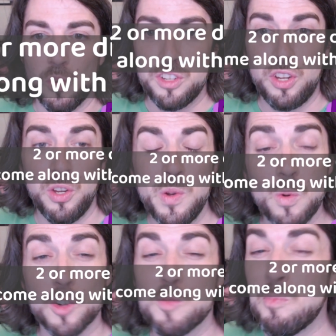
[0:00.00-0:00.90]
2
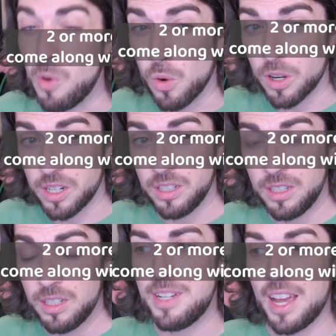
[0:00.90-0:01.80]
or more
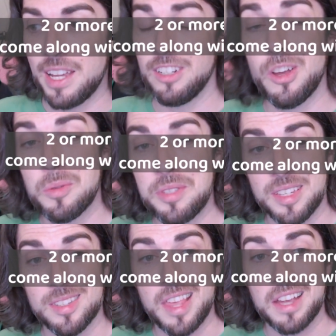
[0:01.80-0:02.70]

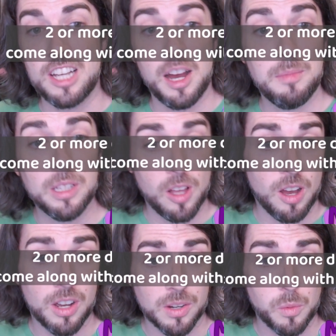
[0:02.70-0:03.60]
diagnoses that come
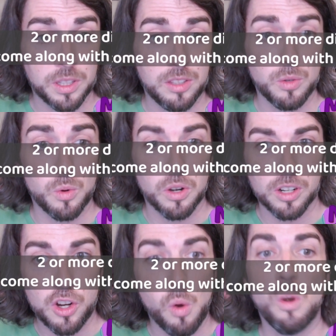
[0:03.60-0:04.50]
along with your
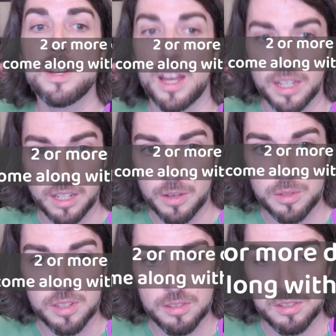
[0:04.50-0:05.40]
core
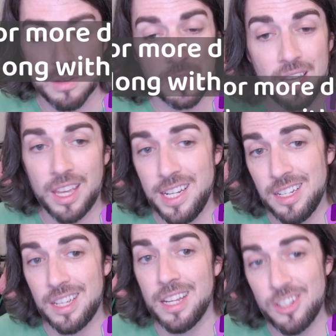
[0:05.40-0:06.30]
diagnosis. So with
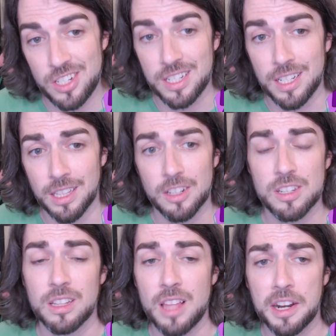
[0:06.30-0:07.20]
ADHD,
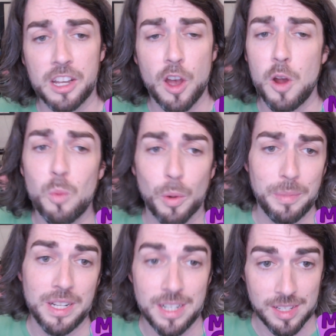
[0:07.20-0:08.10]
there's a lot of
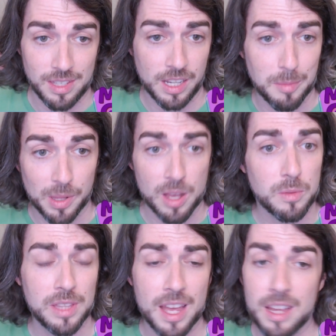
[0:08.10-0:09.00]
comorbidities that come along
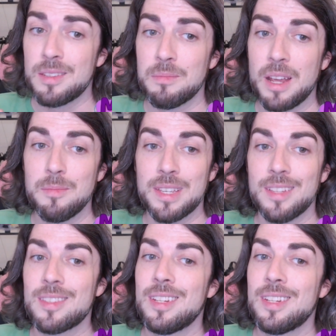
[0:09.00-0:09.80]
with that. Sometimes it's